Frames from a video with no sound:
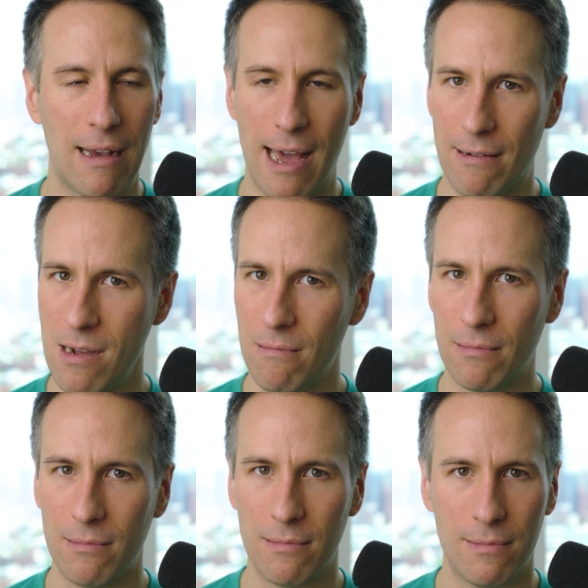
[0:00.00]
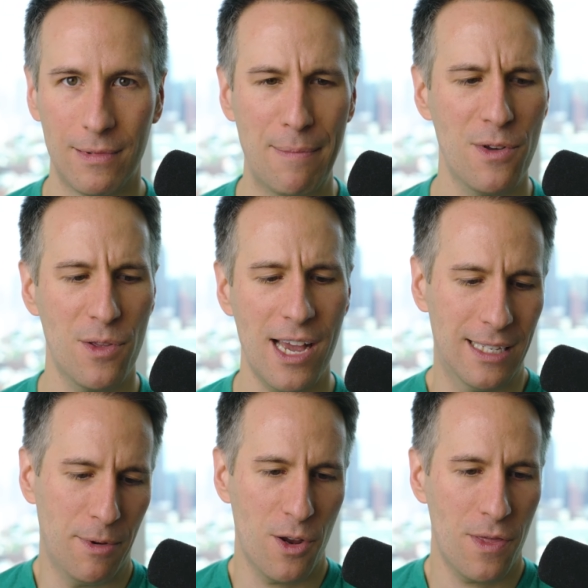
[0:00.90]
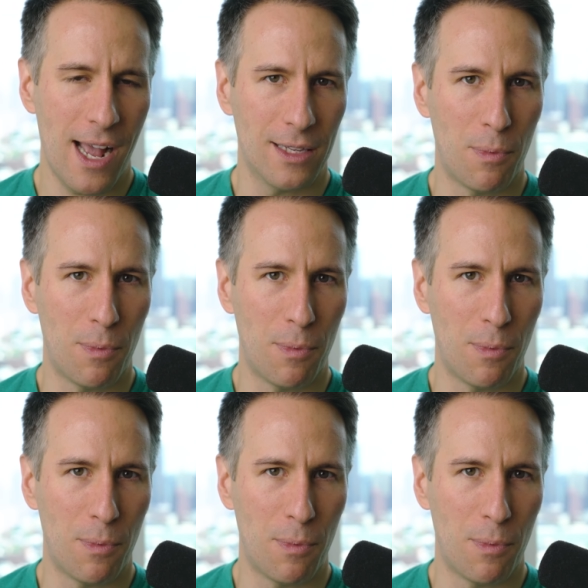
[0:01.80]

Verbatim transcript: I don't know. Give me your thoughts. Some of your thoughts.